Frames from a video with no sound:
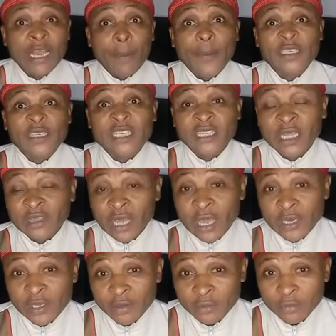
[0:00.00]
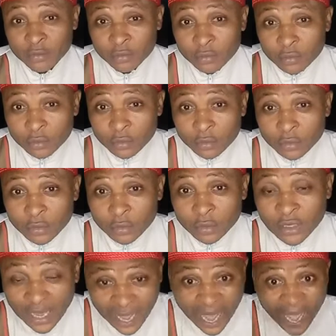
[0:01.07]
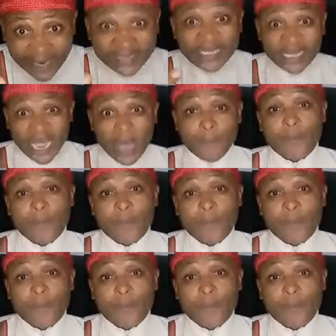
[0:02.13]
incapacitated. They are handicapped.